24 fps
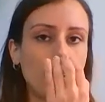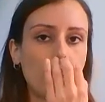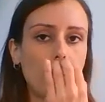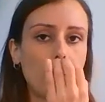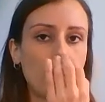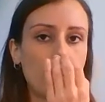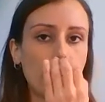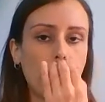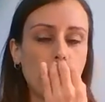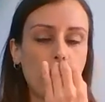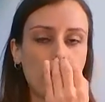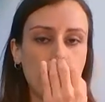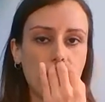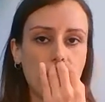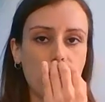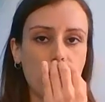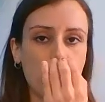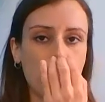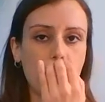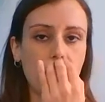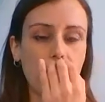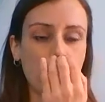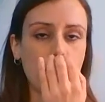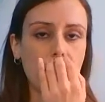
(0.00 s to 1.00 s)
whether the
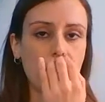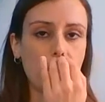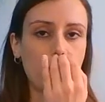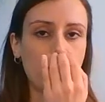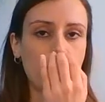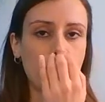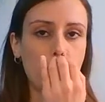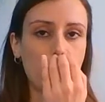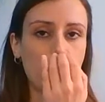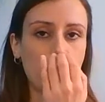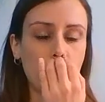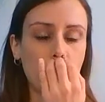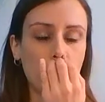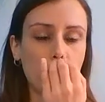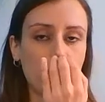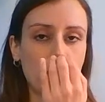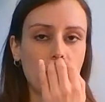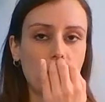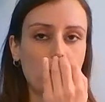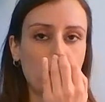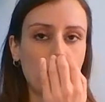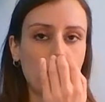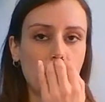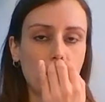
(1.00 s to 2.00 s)
negative emotions
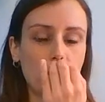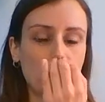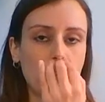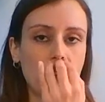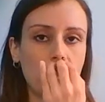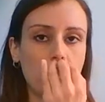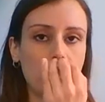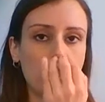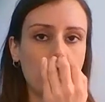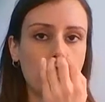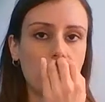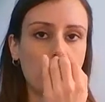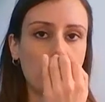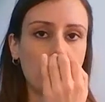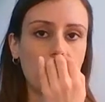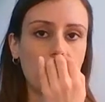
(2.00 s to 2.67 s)
decrease.